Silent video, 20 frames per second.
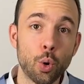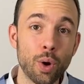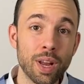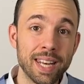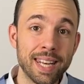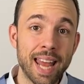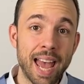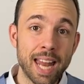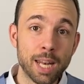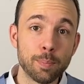and
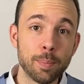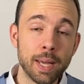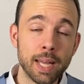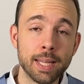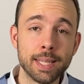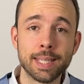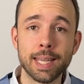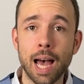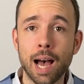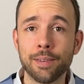that
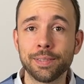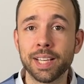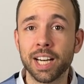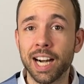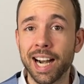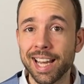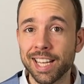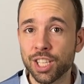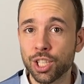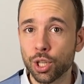means after
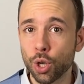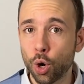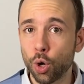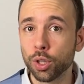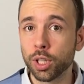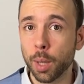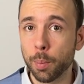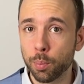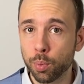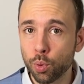I sold
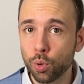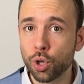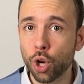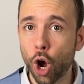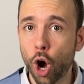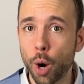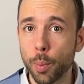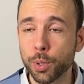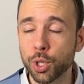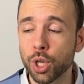the put
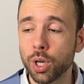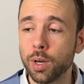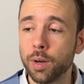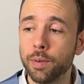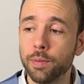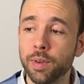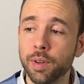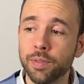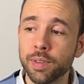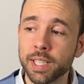
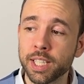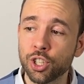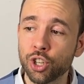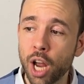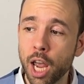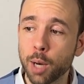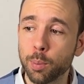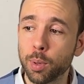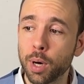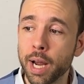option with a
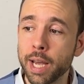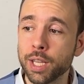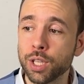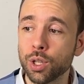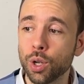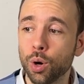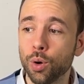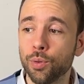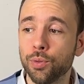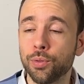strike price
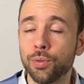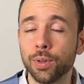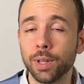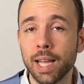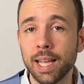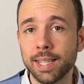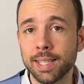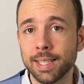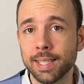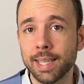of,
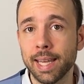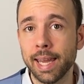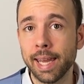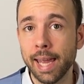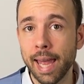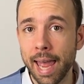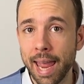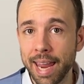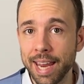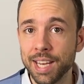let's say,
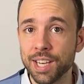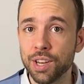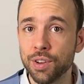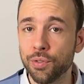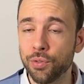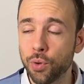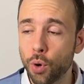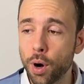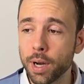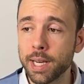
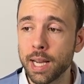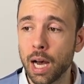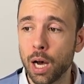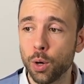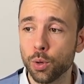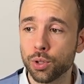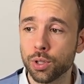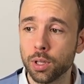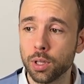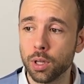
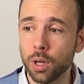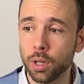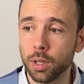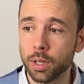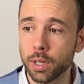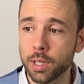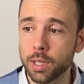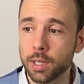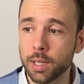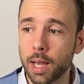
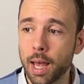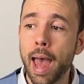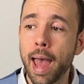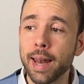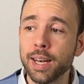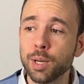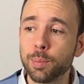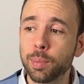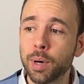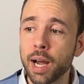$84,000,
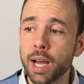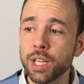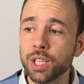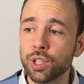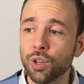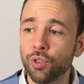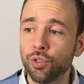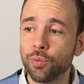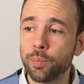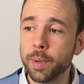and the price
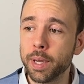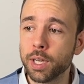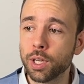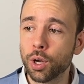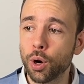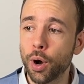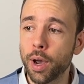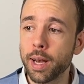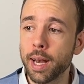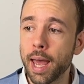of
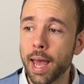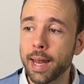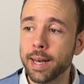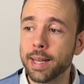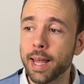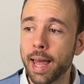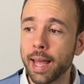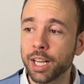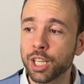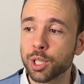Bitcoin at
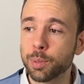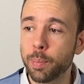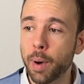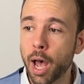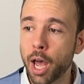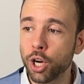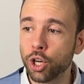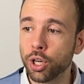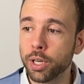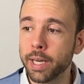the
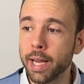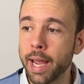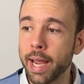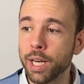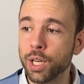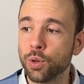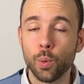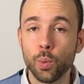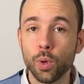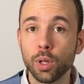expiry
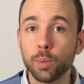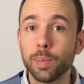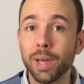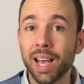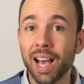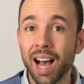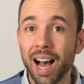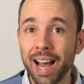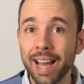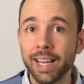date will be
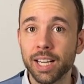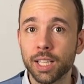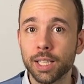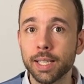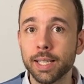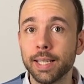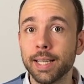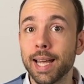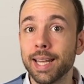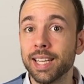
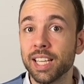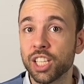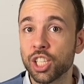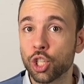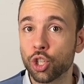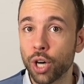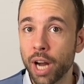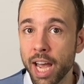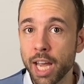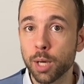higher than the
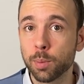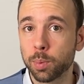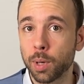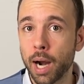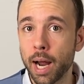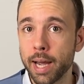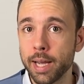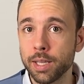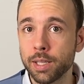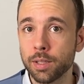strike
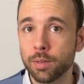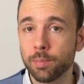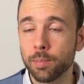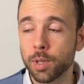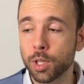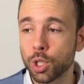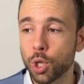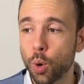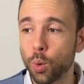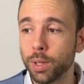price,
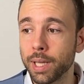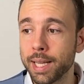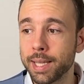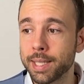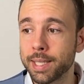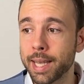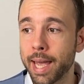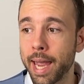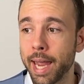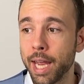so let's
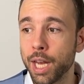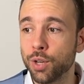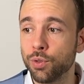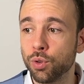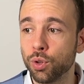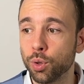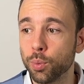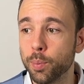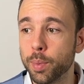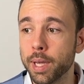say it
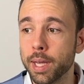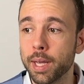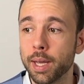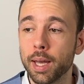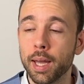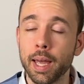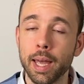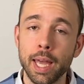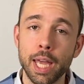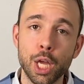will
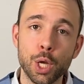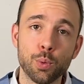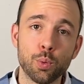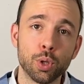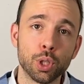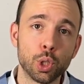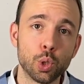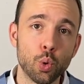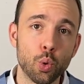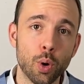be equal
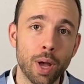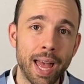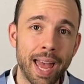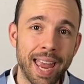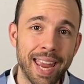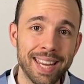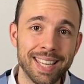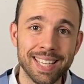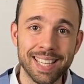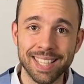to
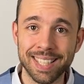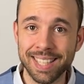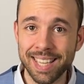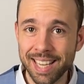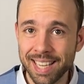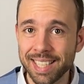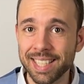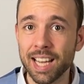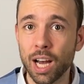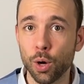
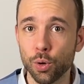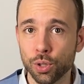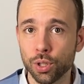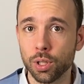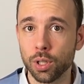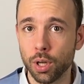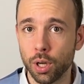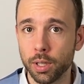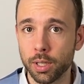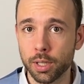
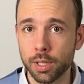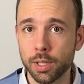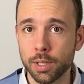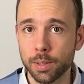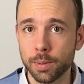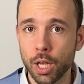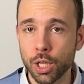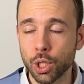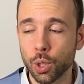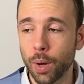
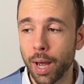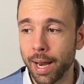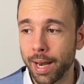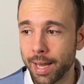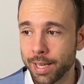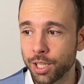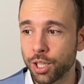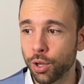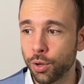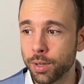$86,000. So, and
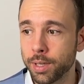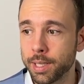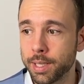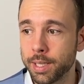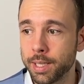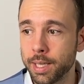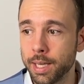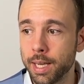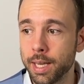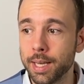as you can
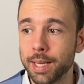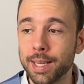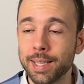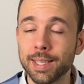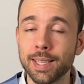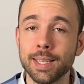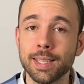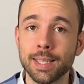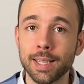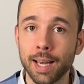see,
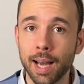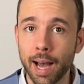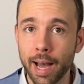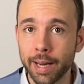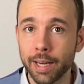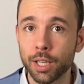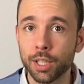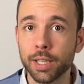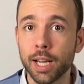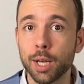this is
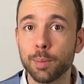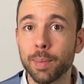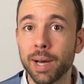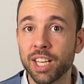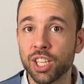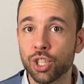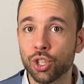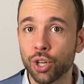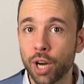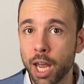higher than my
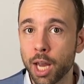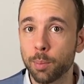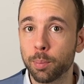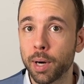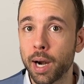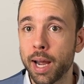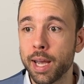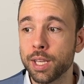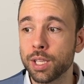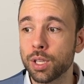strike
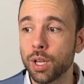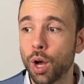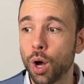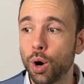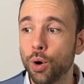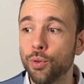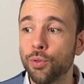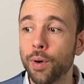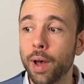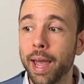price
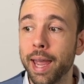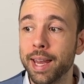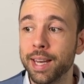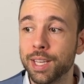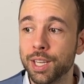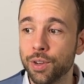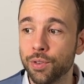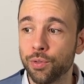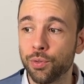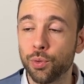of
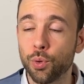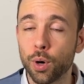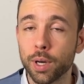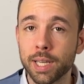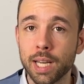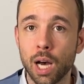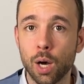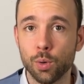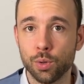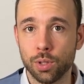
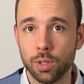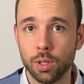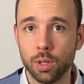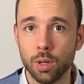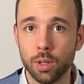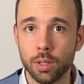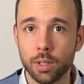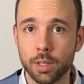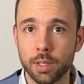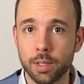
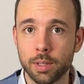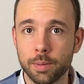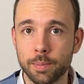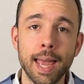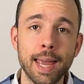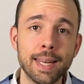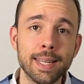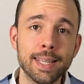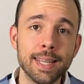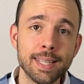$84,000.
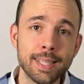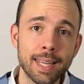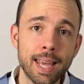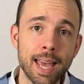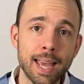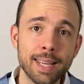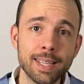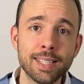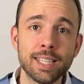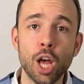In this
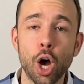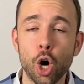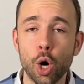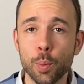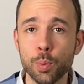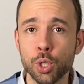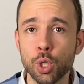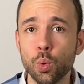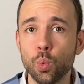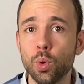case, the
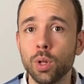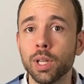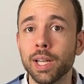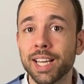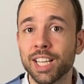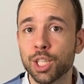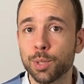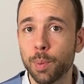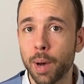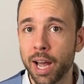option will
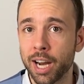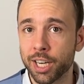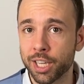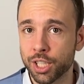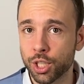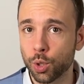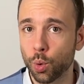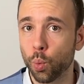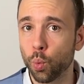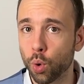expire
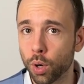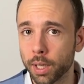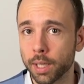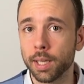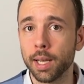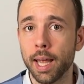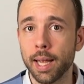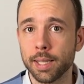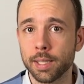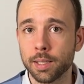
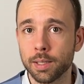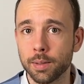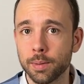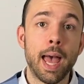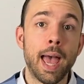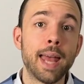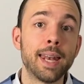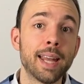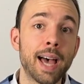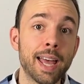worthless,
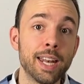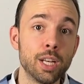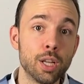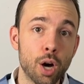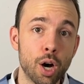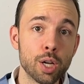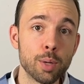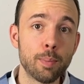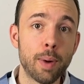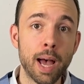and I
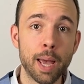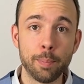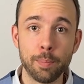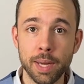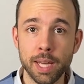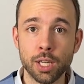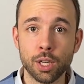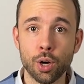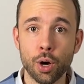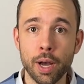don't buy
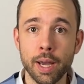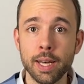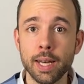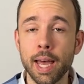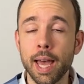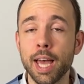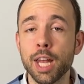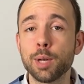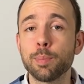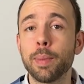Bitcoin
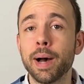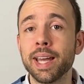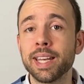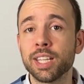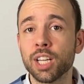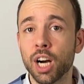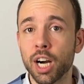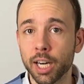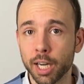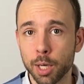at my
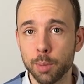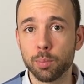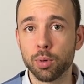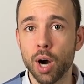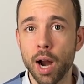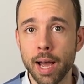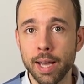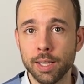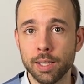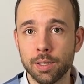target
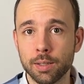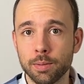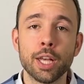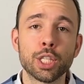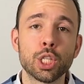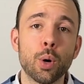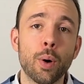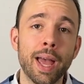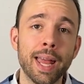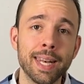price.
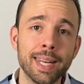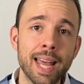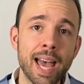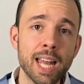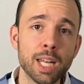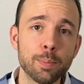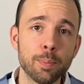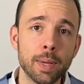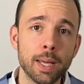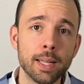So, and
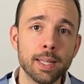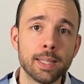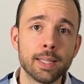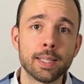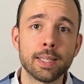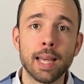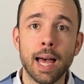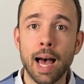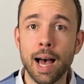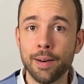that
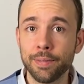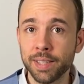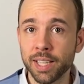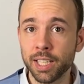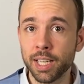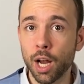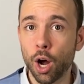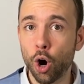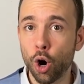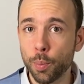means after
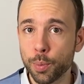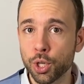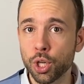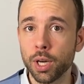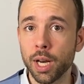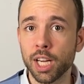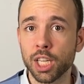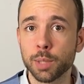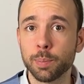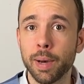the option
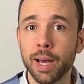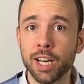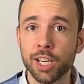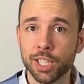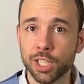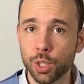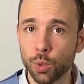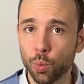expires